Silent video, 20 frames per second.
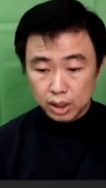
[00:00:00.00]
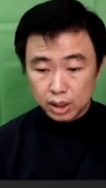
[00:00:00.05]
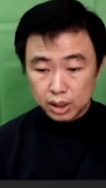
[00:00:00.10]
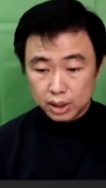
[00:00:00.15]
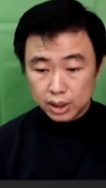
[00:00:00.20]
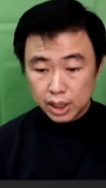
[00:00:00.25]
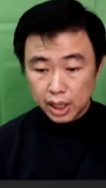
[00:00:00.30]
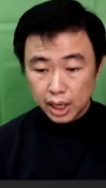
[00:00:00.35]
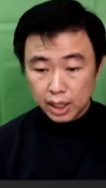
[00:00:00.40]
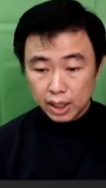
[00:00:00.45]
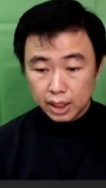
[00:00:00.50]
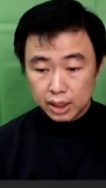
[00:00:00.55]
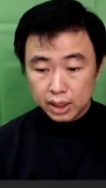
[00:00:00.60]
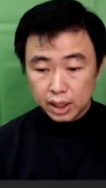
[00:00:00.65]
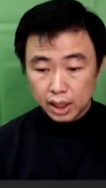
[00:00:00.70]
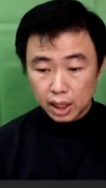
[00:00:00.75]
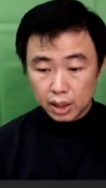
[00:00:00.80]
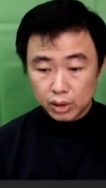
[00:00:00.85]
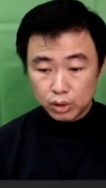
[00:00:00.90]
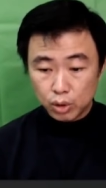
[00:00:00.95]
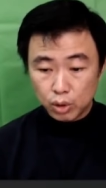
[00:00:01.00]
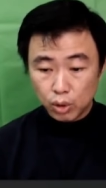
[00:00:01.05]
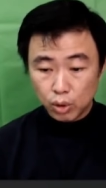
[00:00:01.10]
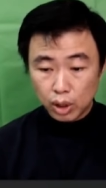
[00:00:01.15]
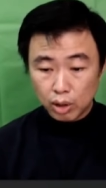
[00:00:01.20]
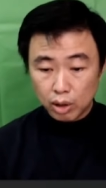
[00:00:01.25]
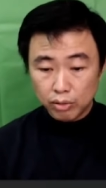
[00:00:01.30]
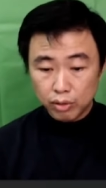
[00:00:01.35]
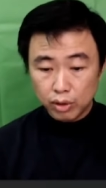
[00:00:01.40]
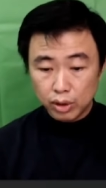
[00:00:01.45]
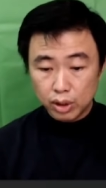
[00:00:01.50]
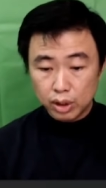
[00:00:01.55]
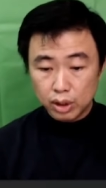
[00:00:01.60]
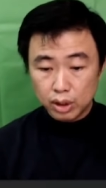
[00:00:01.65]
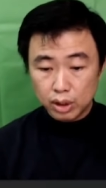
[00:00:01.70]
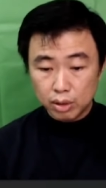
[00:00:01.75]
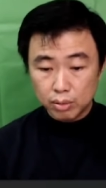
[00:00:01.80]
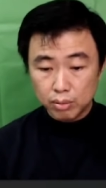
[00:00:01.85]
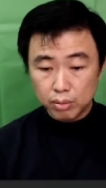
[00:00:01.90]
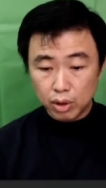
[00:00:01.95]
is there anything I should look out for in
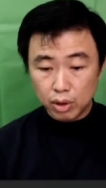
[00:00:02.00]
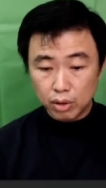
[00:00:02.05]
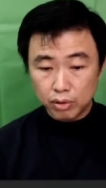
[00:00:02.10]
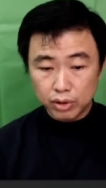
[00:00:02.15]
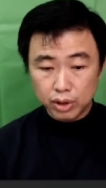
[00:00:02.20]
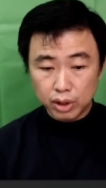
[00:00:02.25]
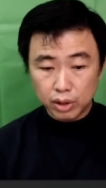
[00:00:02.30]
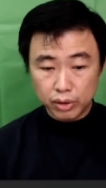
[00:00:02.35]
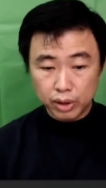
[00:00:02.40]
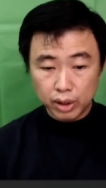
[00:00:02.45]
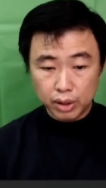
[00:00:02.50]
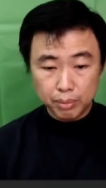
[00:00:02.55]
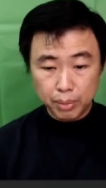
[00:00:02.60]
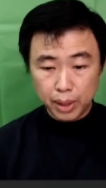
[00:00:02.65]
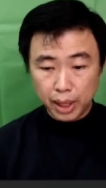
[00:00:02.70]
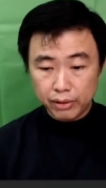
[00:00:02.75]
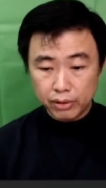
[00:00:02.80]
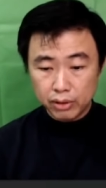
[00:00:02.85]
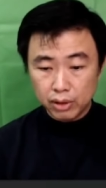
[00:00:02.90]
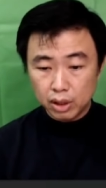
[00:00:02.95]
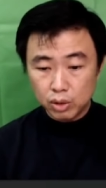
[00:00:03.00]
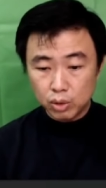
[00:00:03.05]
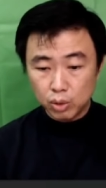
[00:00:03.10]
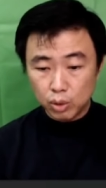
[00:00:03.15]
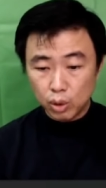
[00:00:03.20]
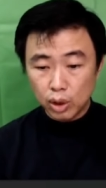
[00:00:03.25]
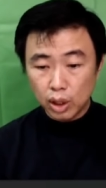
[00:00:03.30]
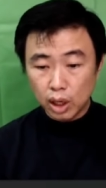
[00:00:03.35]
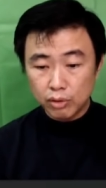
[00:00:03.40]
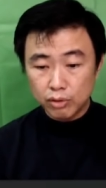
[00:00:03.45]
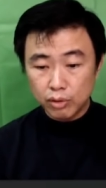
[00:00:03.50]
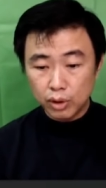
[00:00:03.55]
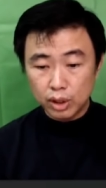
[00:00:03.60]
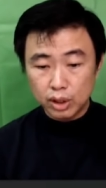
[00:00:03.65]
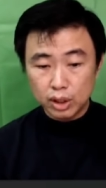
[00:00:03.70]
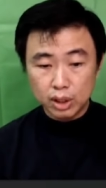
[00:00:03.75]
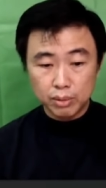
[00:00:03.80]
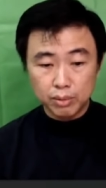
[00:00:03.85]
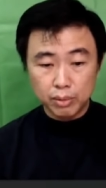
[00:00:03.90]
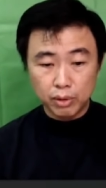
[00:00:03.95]
terms of career? Plenty to look out for
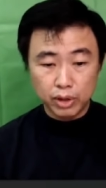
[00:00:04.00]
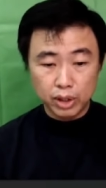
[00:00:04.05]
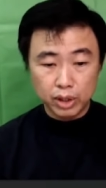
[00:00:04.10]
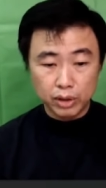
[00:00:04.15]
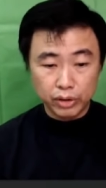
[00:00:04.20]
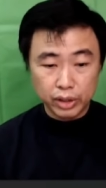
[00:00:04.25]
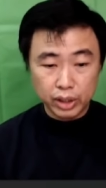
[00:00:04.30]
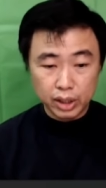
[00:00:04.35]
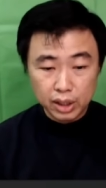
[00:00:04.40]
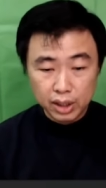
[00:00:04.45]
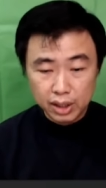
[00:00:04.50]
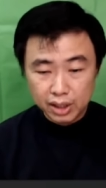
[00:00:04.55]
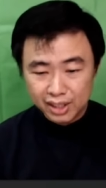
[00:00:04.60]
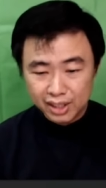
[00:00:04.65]
in terms of career,